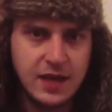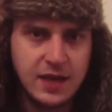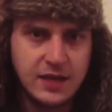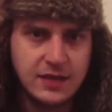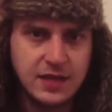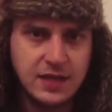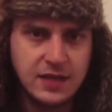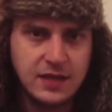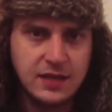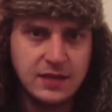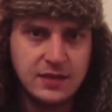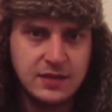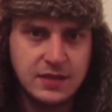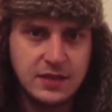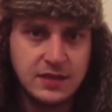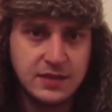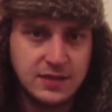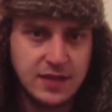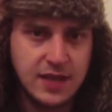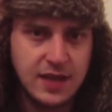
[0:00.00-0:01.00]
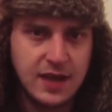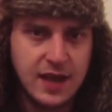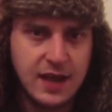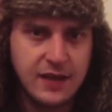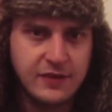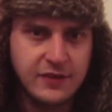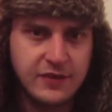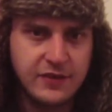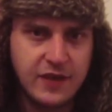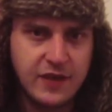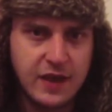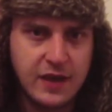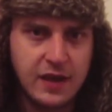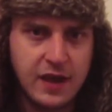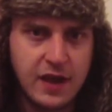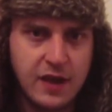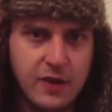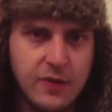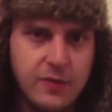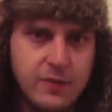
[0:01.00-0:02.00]
easy and stay classy, San
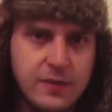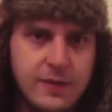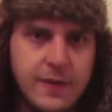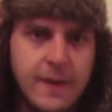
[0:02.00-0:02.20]
Diego.